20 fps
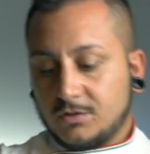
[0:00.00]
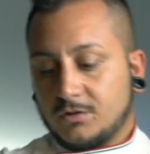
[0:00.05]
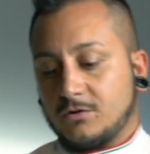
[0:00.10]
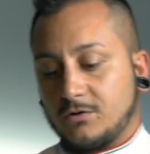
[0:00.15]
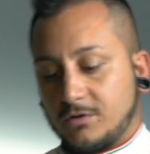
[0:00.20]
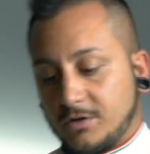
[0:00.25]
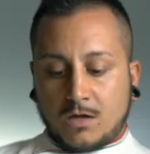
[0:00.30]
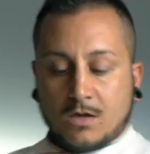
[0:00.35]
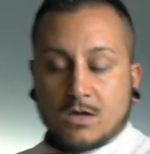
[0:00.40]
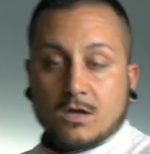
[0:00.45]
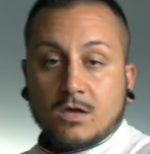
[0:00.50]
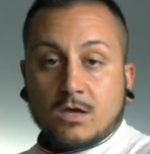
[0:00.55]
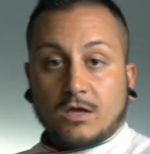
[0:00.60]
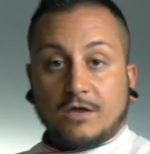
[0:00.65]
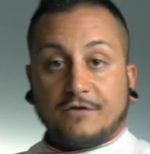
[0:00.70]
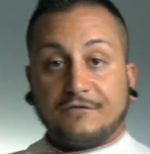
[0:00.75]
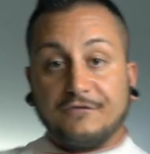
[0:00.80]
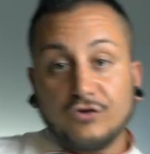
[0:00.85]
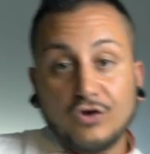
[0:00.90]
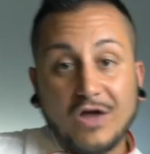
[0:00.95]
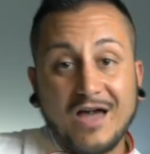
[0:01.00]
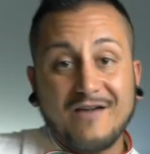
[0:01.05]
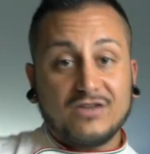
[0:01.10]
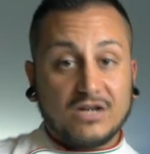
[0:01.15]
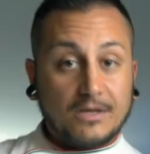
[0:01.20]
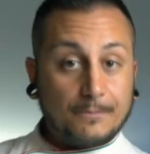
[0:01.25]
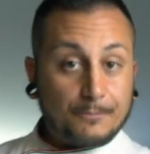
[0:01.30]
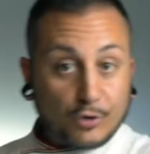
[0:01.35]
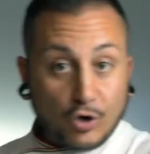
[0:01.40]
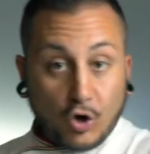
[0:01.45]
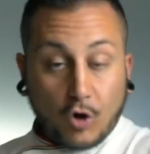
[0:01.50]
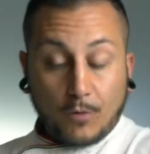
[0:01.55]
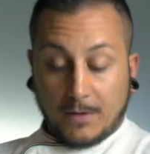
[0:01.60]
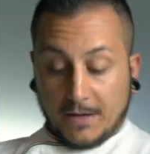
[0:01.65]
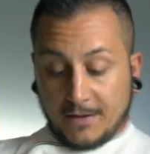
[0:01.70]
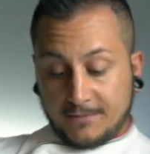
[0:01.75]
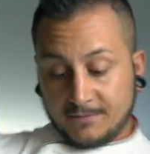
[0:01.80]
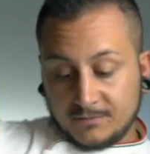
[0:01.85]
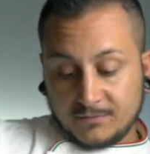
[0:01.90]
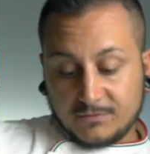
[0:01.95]
Okay. If you have any
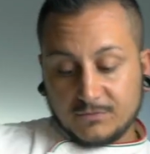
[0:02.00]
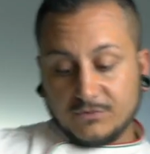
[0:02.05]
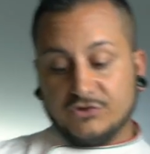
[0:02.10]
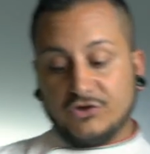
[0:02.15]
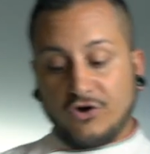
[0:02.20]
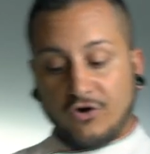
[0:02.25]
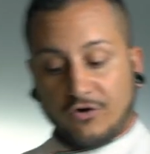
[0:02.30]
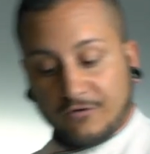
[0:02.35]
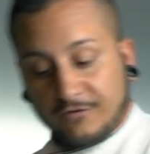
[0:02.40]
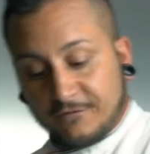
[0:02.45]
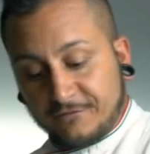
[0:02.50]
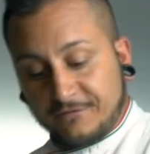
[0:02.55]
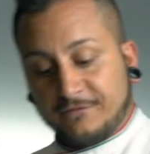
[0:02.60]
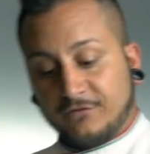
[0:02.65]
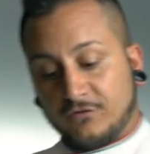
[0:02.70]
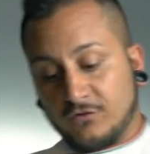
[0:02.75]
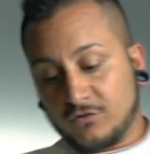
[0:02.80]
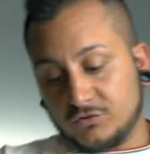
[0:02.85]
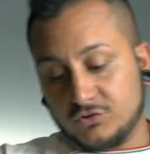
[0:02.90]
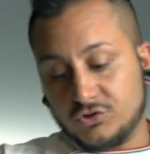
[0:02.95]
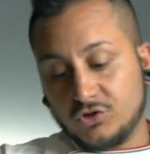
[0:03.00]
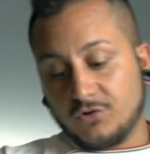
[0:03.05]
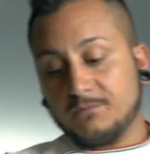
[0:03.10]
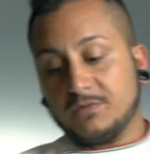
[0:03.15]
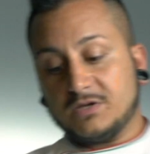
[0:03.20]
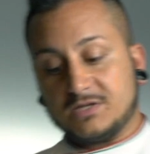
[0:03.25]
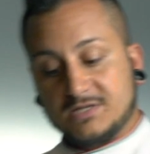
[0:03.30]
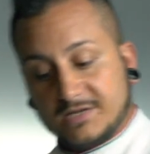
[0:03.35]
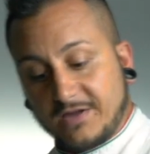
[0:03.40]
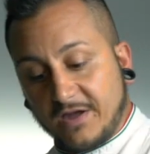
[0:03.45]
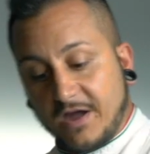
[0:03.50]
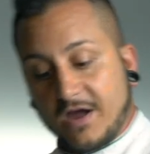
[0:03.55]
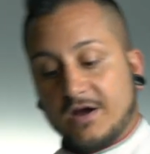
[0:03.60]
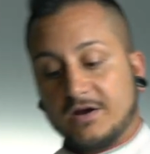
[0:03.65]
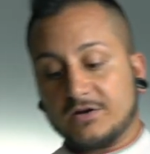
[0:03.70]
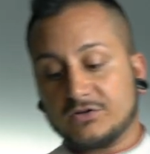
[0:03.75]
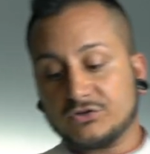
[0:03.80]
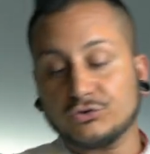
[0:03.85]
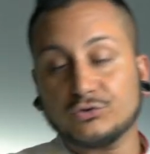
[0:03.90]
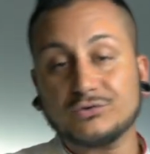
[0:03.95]
problem, don't be
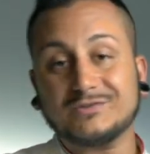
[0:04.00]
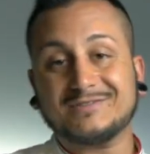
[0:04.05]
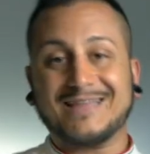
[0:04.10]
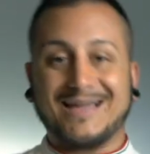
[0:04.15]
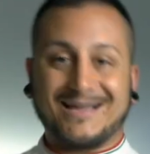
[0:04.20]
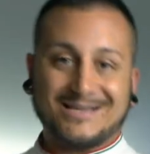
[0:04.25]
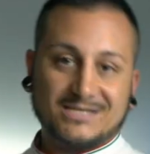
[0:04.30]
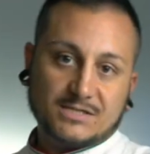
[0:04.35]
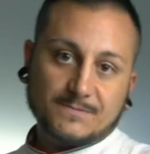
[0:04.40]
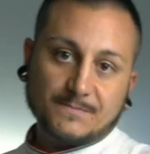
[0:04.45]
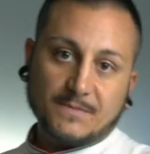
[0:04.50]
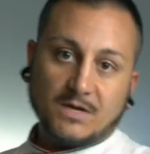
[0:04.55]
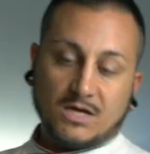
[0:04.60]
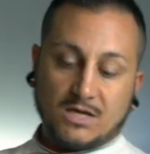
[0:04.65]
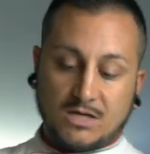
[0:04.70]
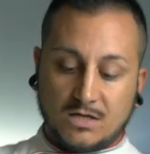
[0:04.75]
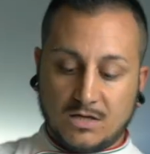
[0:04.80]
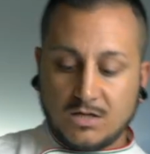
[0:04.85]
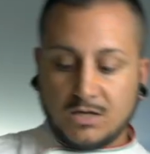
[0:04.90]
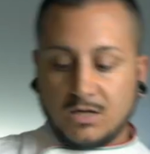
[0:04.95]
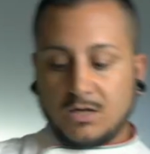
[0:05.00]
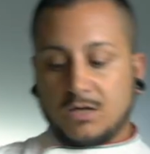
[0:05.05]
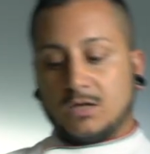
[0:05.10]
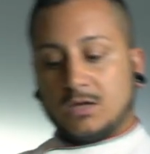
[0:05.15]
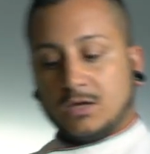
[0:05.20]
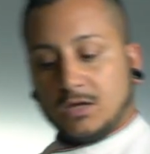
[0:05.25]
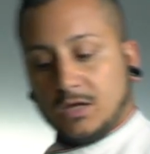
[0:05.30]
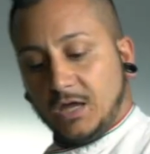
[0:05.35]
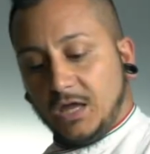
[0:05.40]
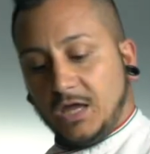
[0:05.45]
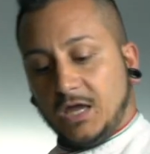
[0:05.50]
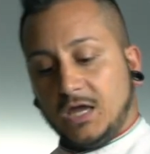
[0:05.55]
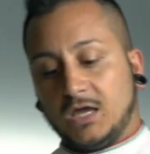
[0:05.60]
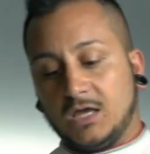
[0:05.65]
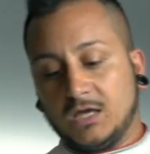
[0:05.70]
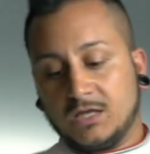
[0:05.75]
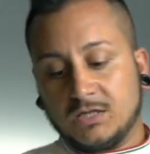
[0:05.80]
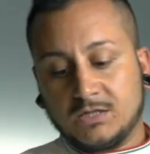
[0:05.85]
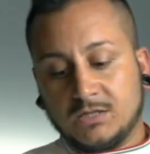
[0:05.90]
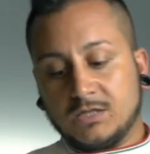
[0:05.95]
scared to text me
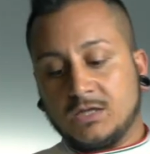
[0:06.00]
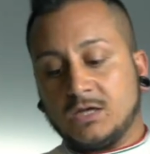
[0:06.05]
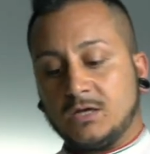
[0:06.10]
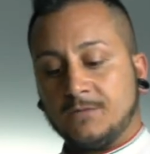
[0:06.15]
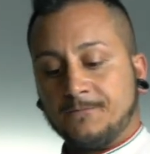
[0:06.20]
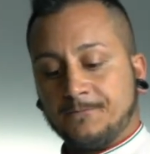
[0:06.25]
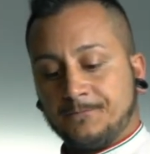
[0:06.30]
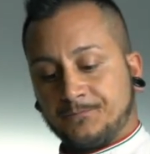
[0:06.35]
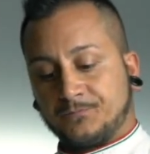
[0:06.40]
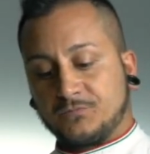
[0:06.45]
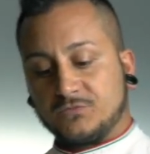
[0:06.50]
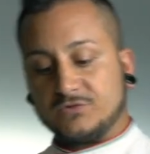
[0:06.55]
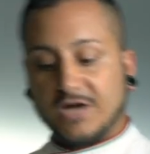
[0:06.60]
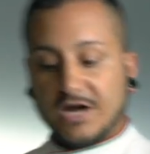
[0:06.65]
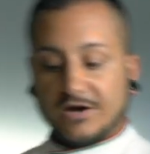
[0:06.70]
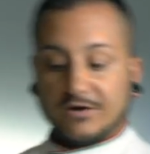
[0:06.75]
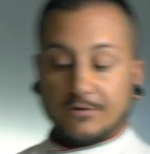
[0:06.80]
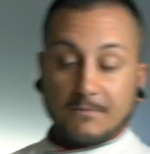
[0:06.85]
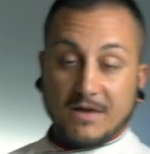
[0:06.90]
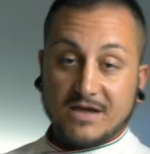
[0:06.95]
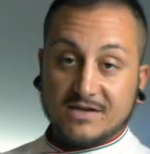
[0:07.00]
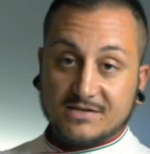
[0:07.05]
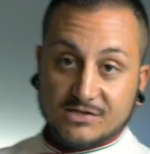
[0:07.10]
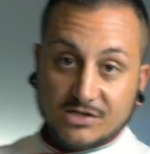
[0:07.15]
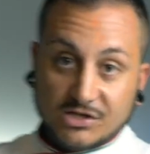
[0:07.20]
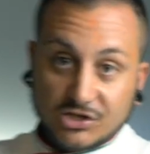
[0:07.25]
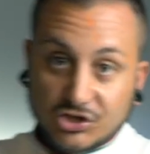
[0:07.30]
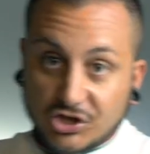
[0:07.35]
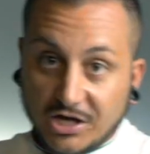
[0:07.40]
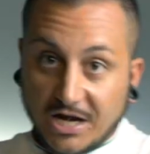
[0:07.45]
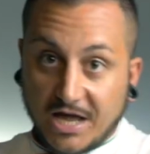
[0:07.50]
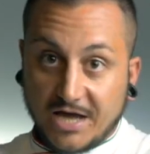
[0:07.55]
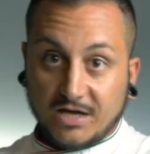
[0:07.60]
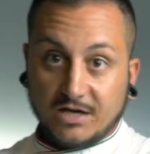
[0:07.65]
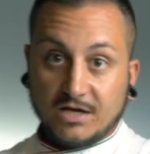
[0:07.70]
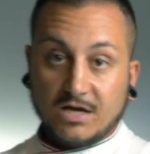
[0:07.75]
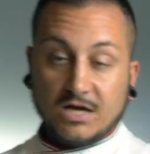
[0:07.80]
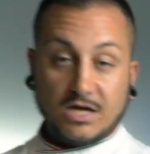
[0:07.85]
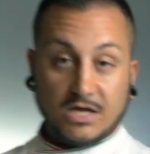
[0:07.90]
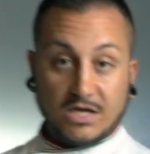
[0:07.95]
in direct message,
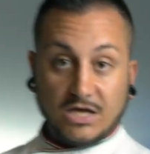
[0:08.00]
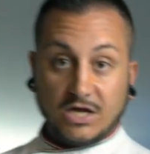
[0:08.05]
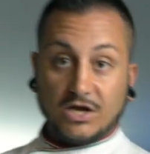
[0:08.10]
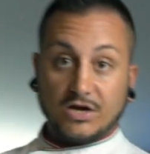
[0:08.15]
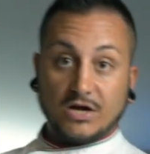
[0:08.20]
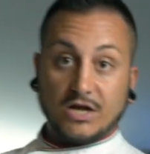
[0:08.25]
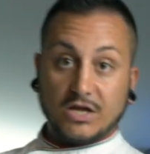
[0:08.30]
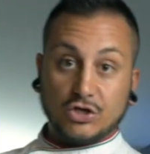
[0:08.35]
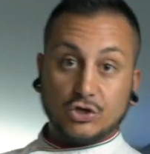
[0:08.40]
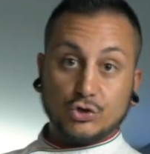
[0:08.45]
like here in